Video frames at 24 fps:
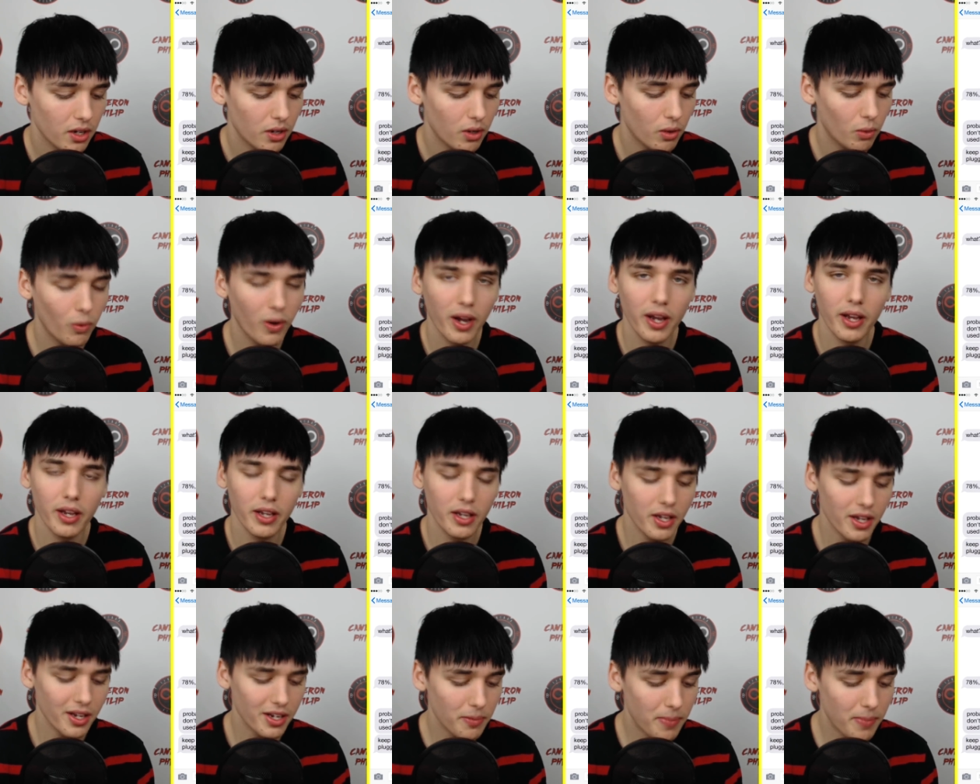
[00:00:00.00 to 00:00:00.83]
What?
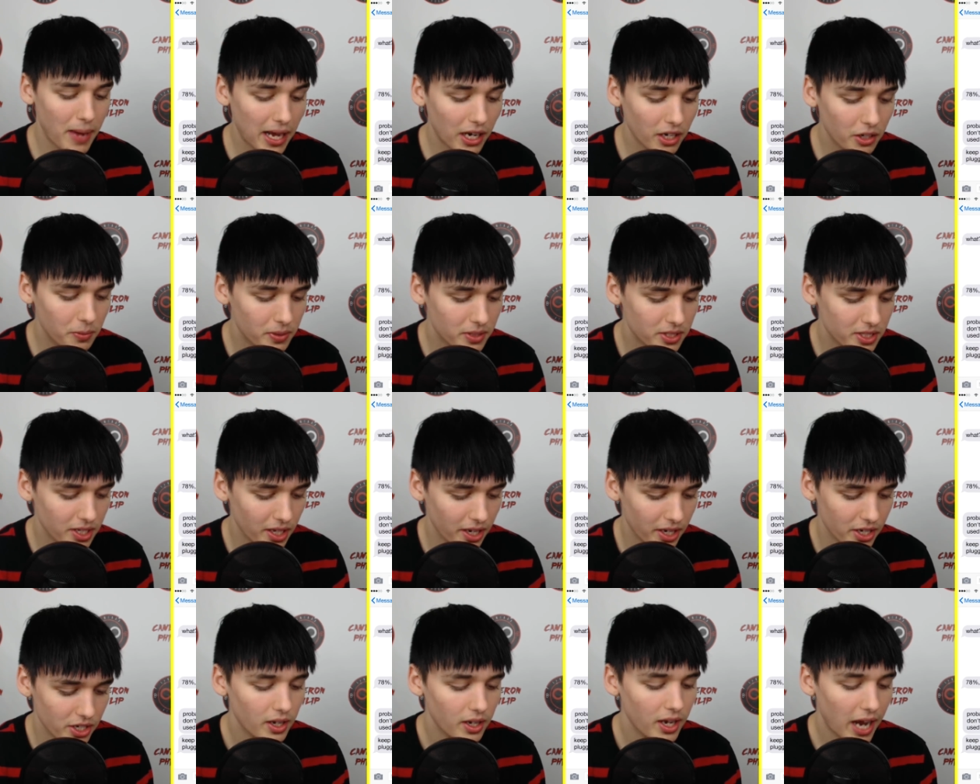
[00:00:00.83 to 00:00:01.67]
Your battery
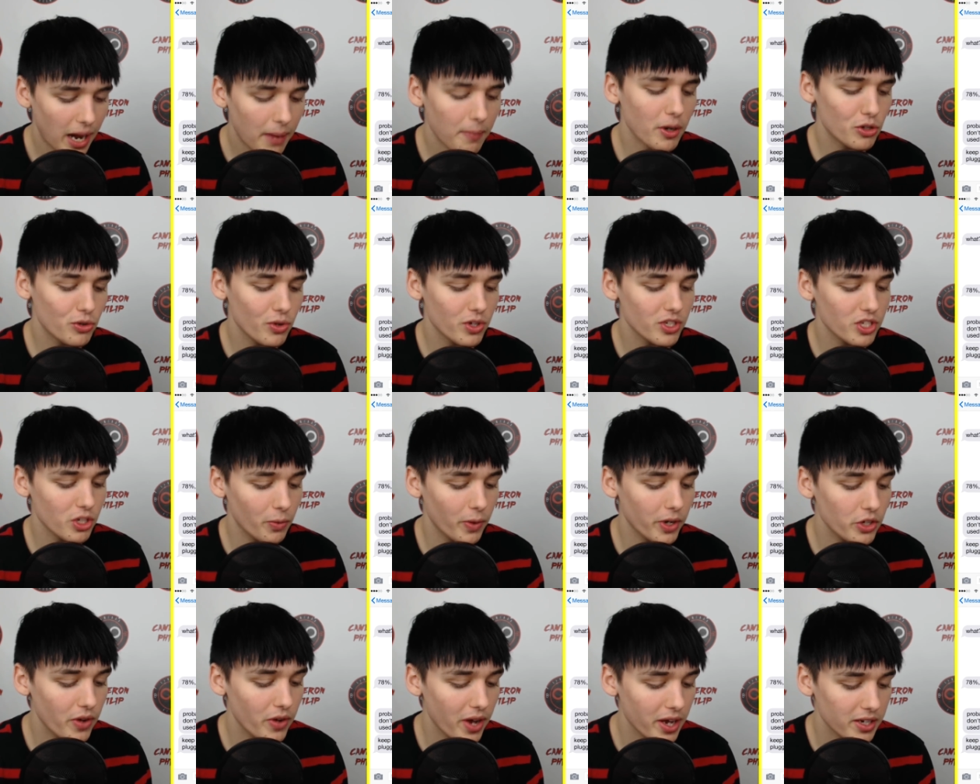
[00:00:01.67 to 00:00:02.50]
percentage. How much was it
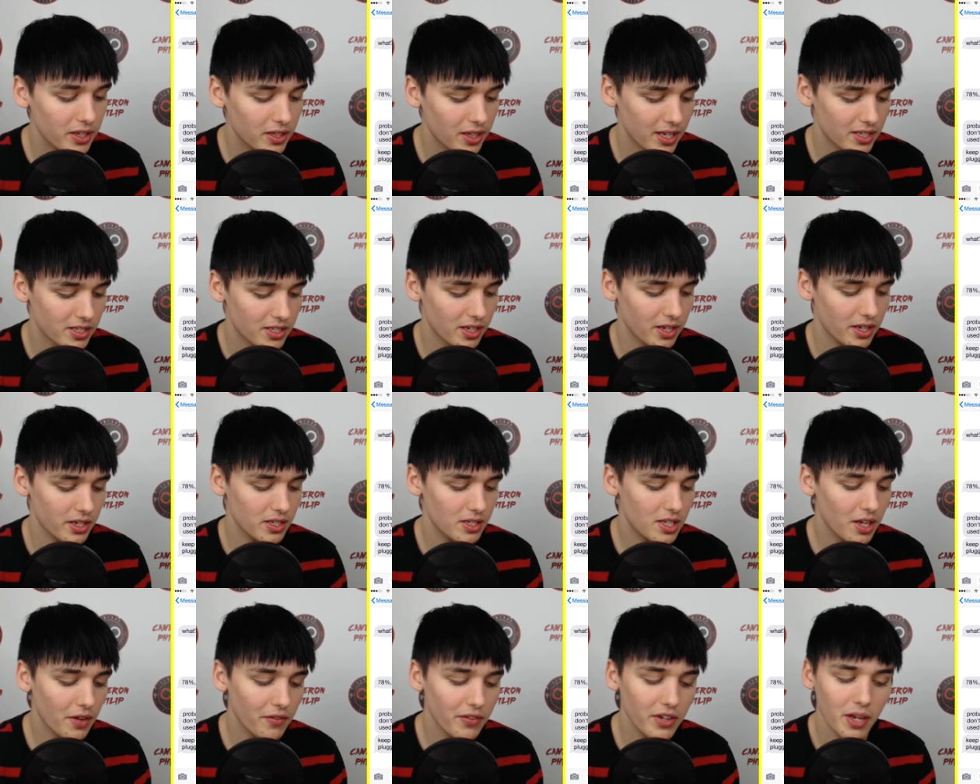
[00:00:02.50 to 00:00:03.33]
when you ended last night?
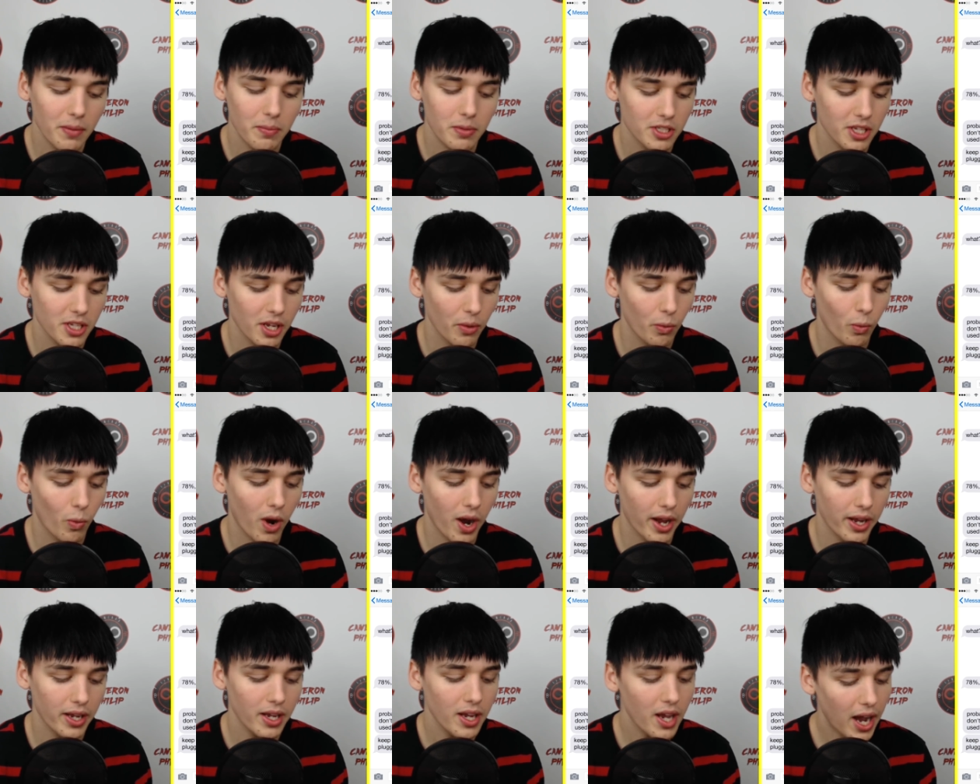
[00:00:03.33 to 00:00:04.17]
78%.
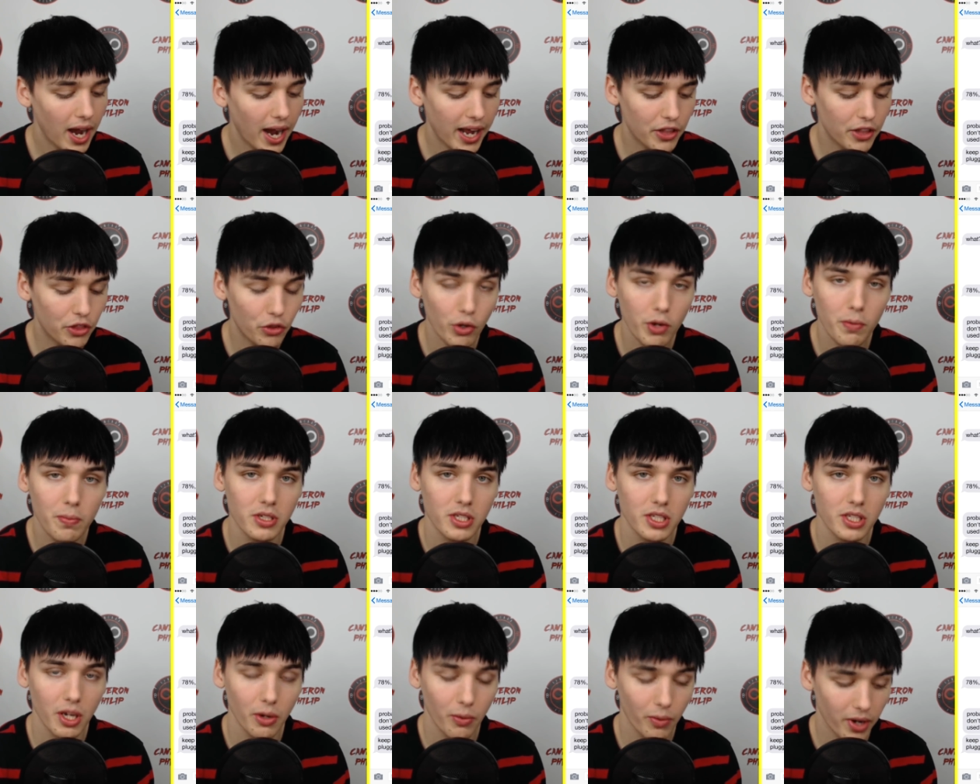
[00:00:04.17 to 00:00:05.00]
Why? I had
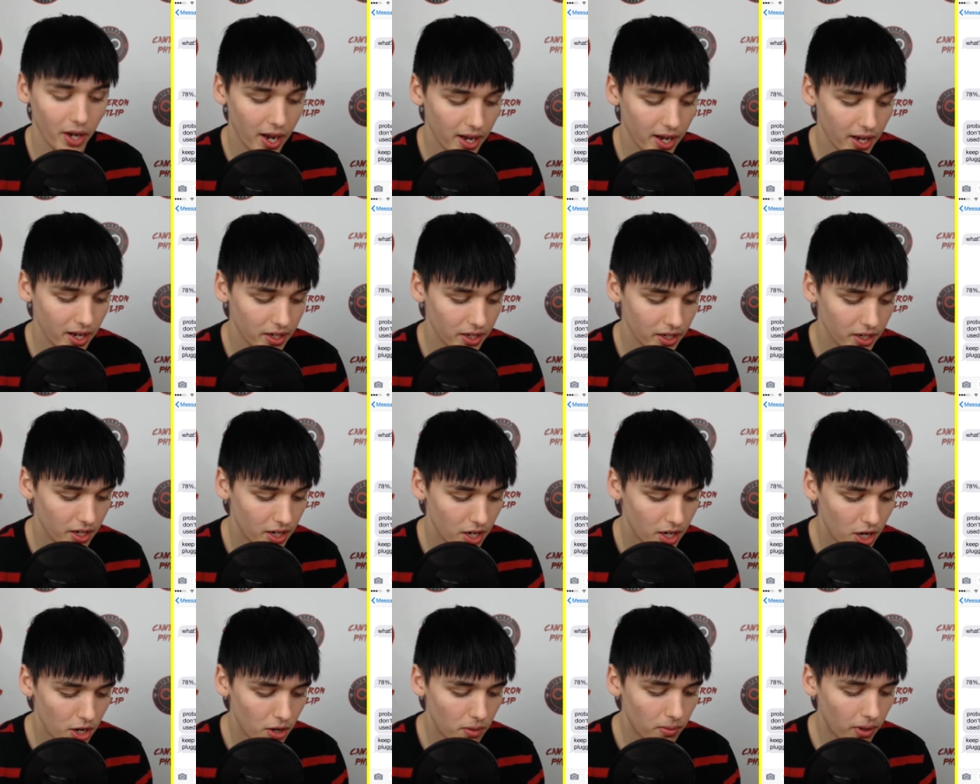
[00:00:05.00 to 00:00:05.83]
3% when I ended.
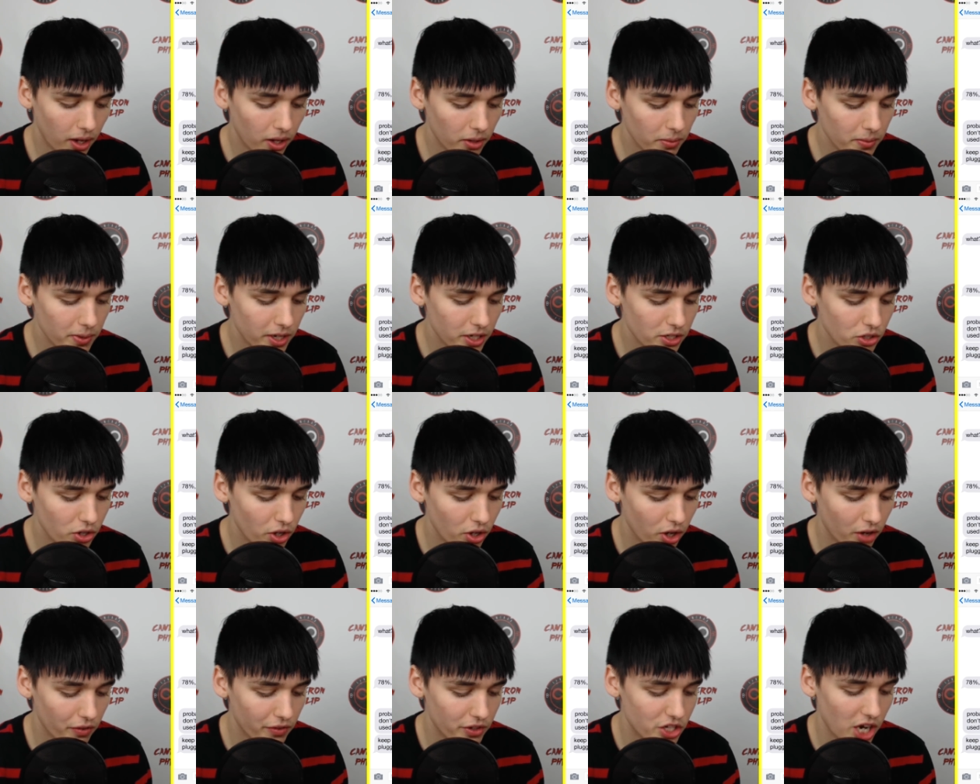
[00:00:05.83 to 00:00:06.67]
Probably because you
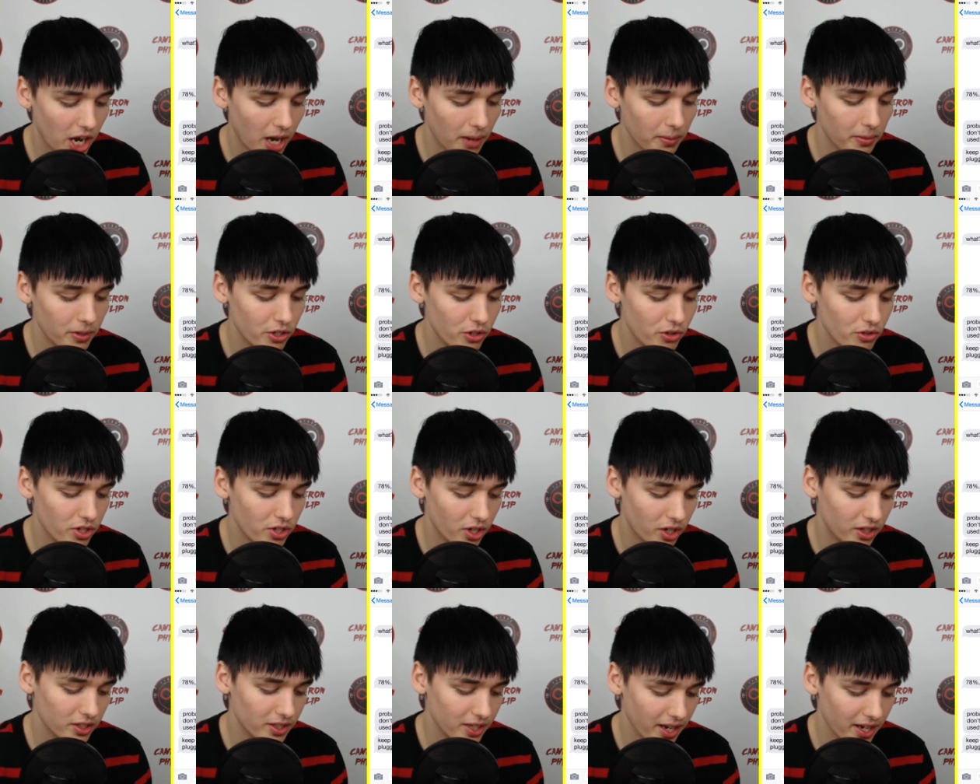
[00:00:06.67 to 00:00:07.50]
don't have a job and use it
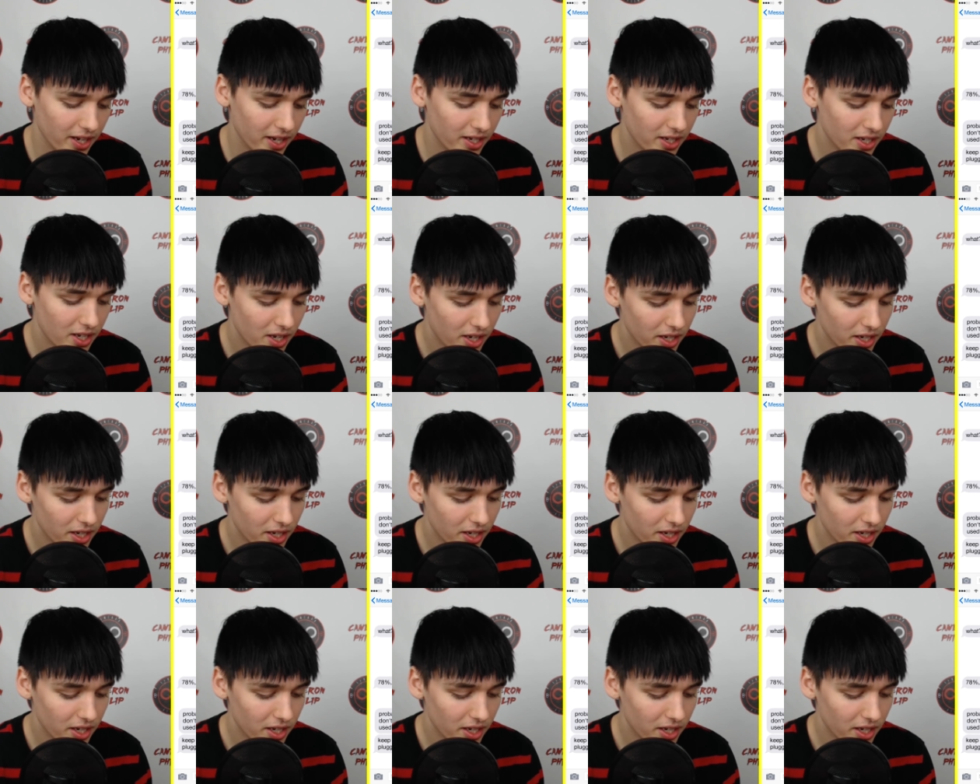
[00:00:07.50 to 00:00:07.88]
all day.